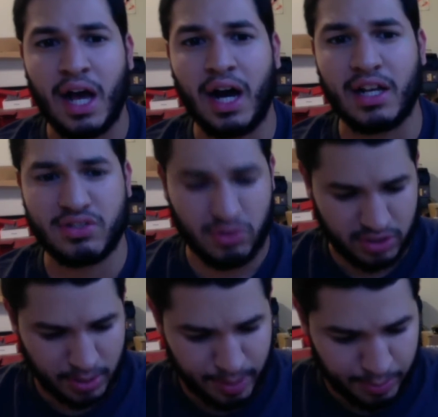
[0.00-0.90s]
So it's
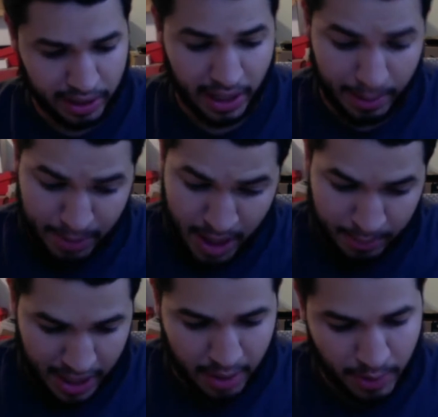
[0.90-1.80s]
going to be pretty hype.
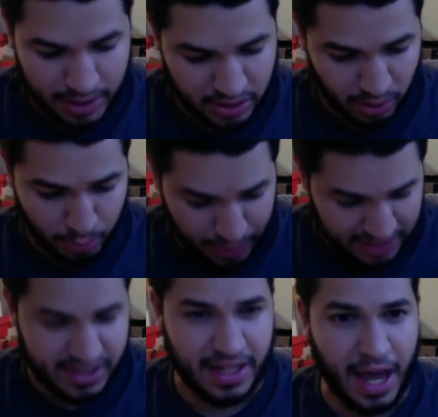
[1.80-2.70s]
But anyway, so
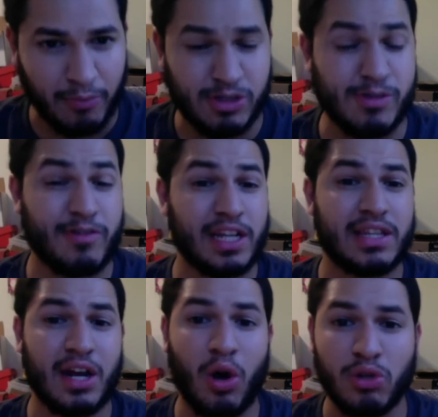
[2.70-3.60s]
that's the announcement right
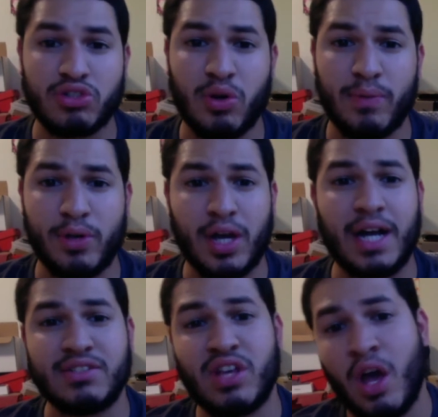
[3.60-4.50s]
there. Also, if you
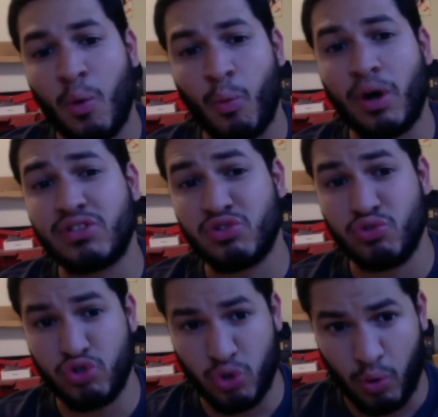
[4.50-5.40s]
guys want to
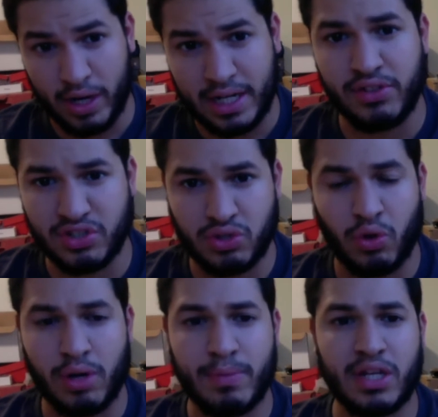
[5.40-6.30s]
join this
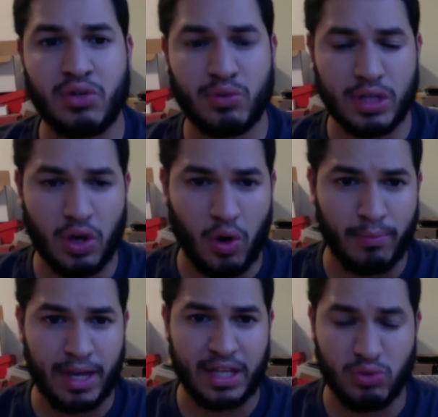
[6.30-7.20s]
tournament, you can go on
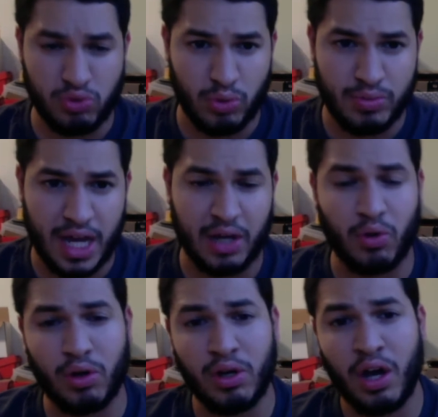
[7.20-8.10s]
my YouTube
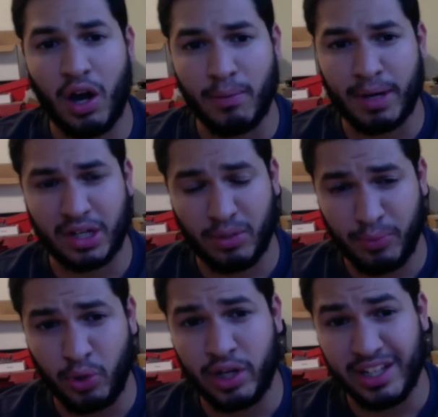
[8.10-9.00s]
channel on my
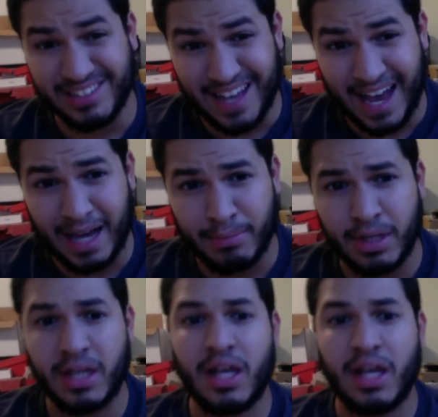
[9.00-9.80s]
community tab.